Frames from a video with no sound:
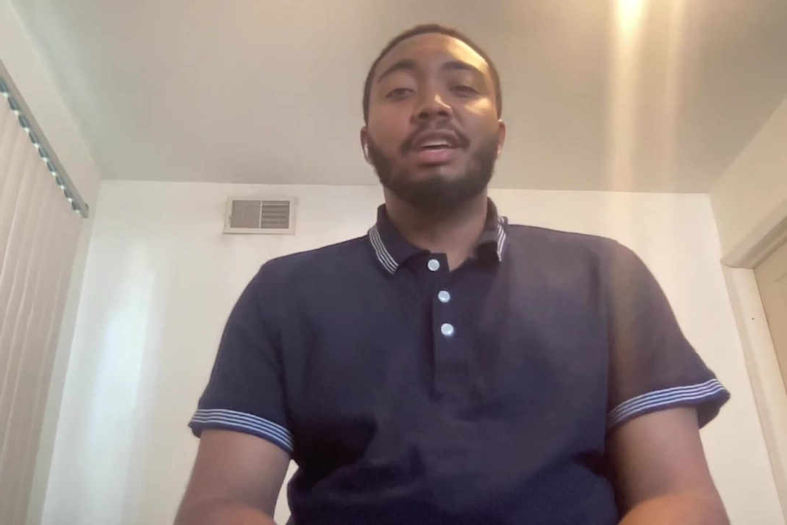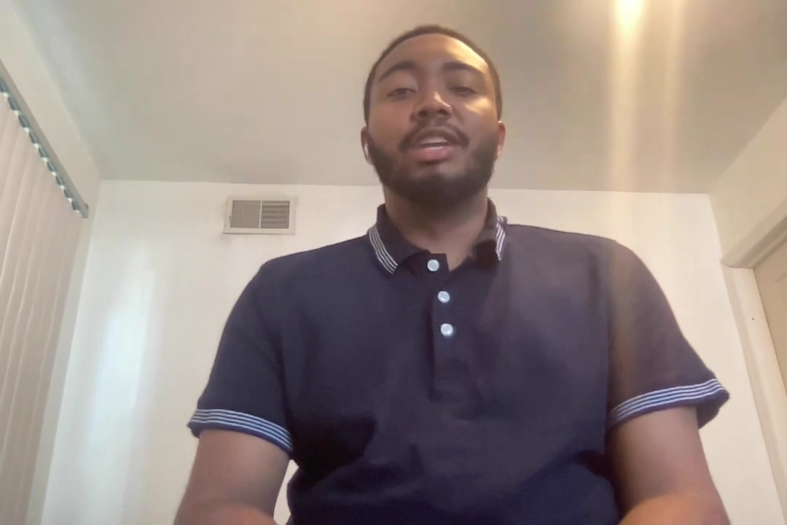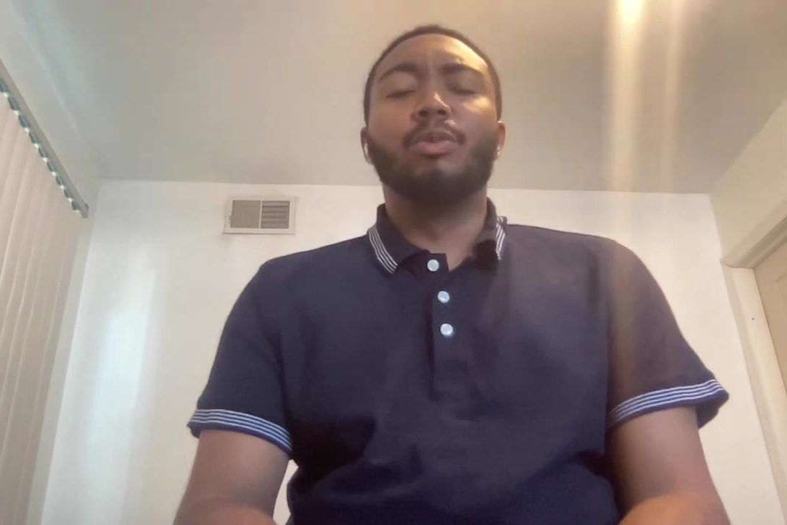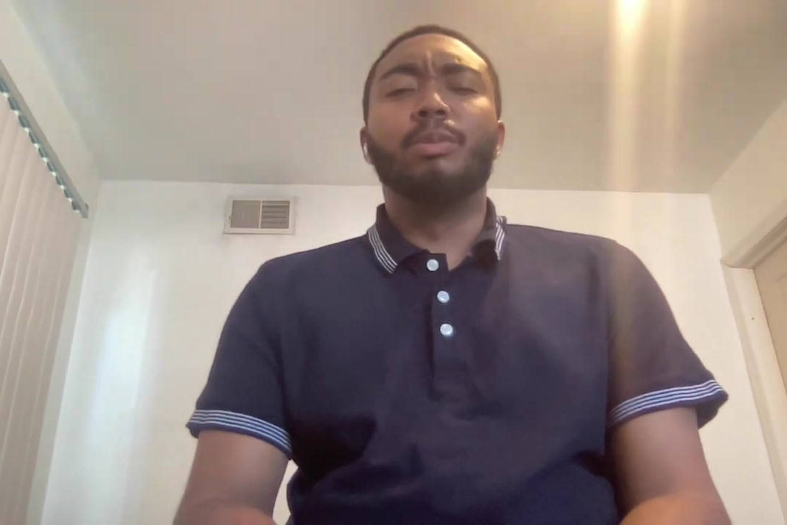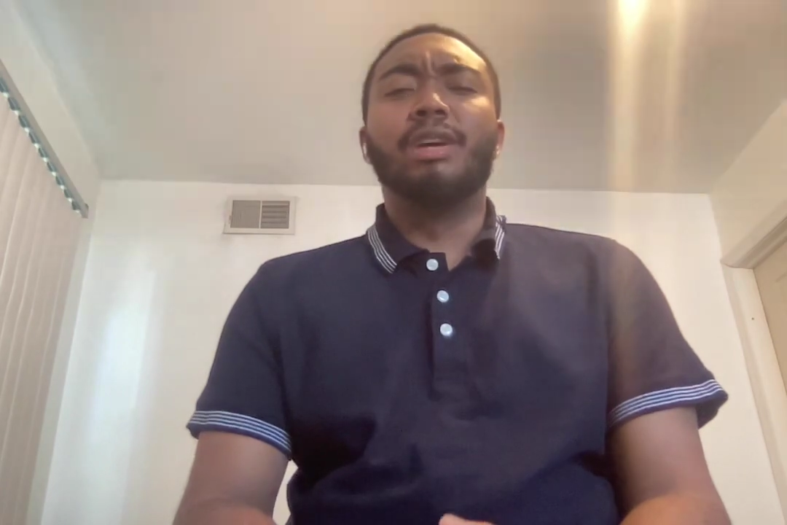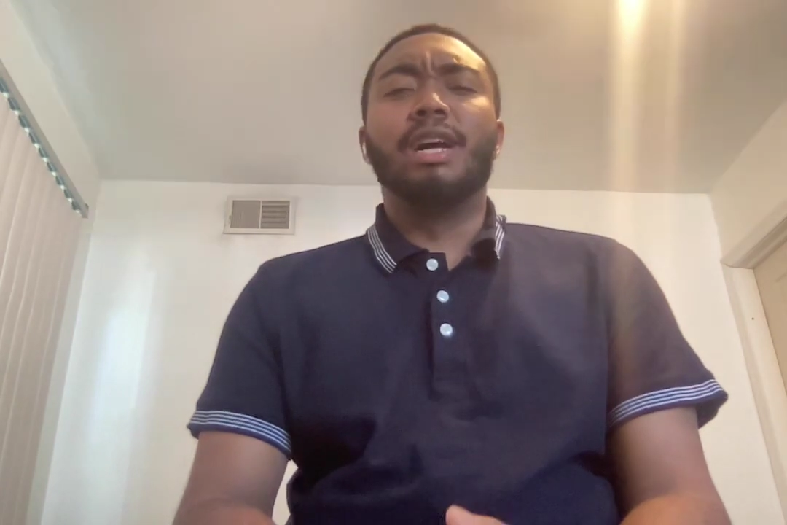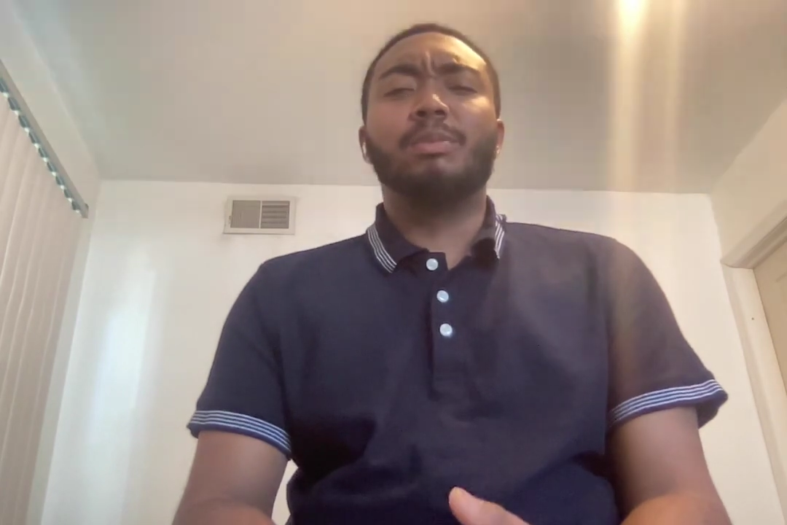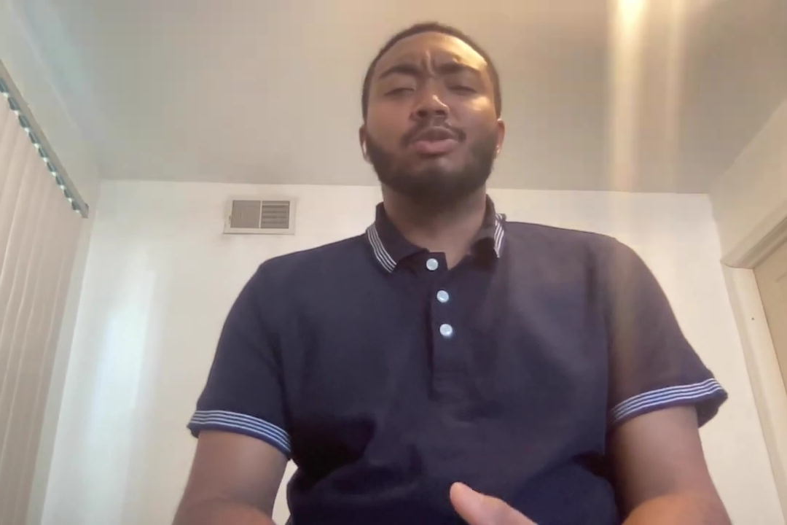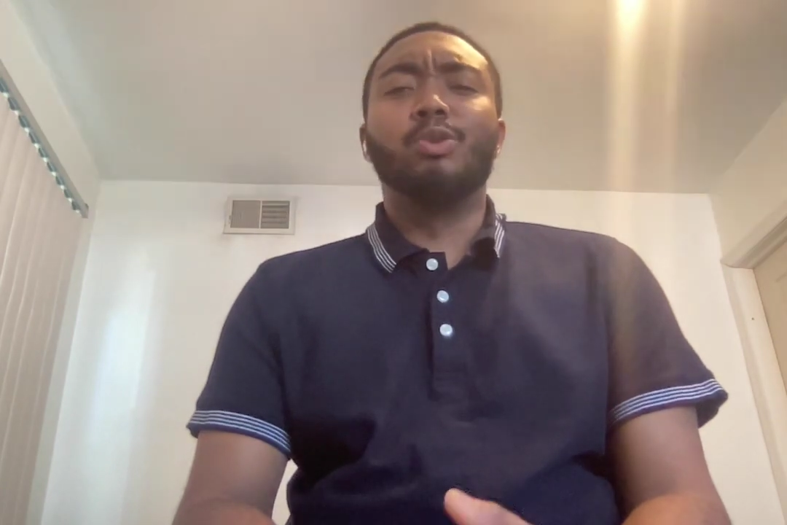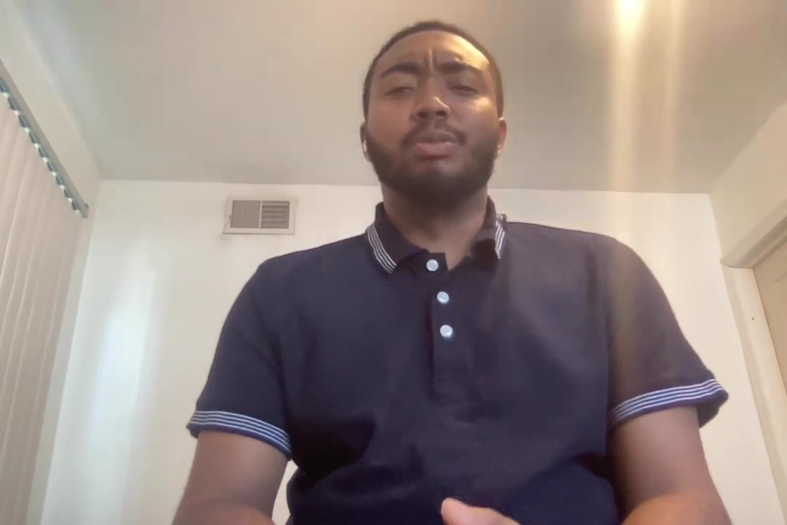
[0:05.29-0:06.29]
and it would be an
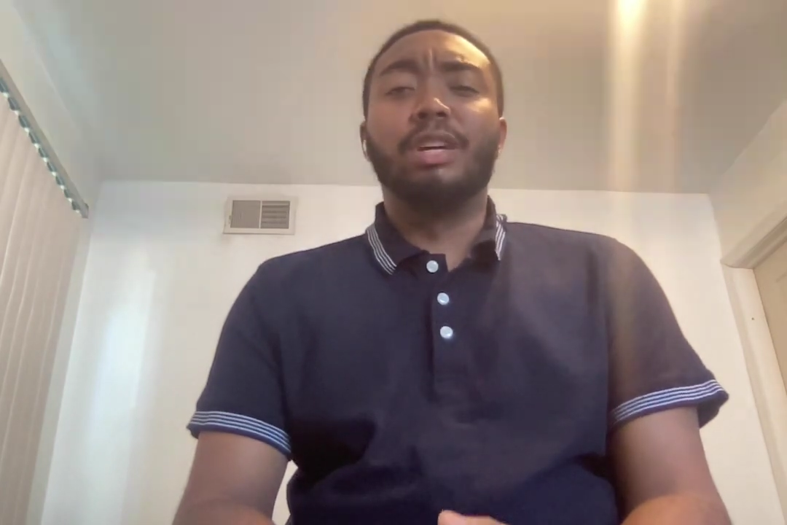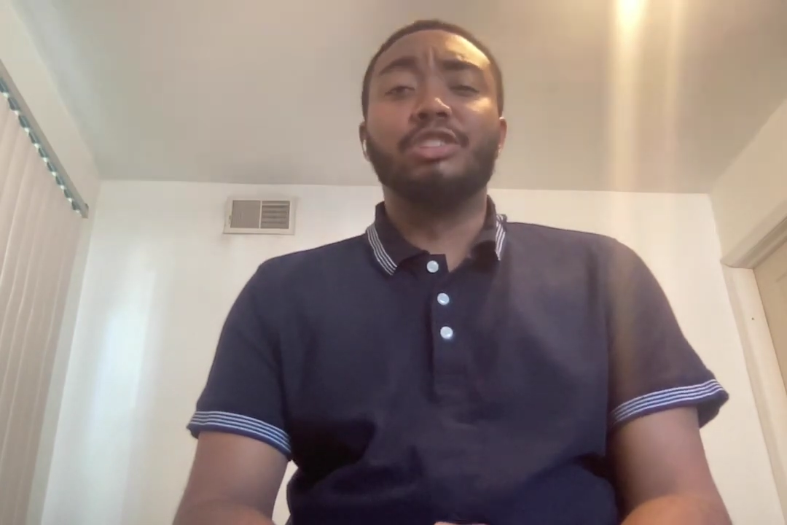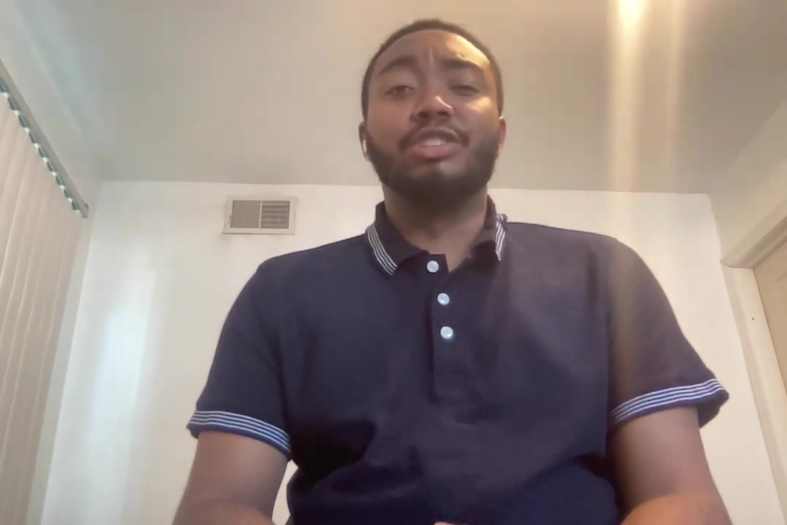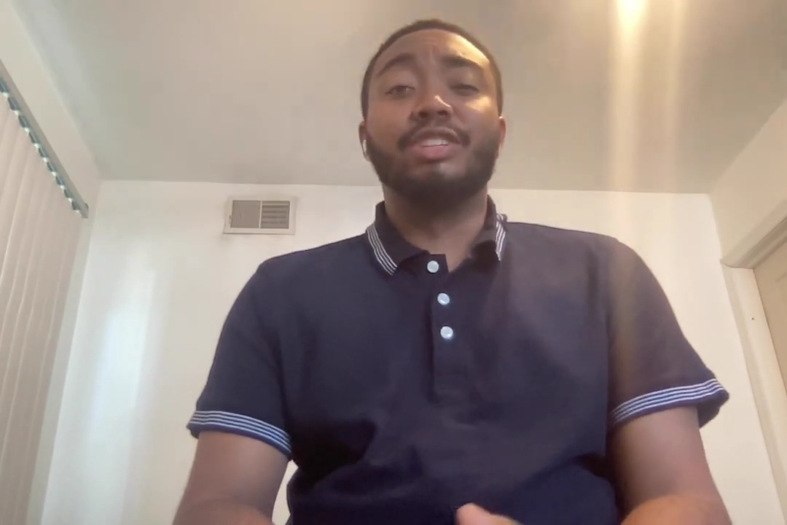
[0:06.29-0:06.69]
absolute pleasure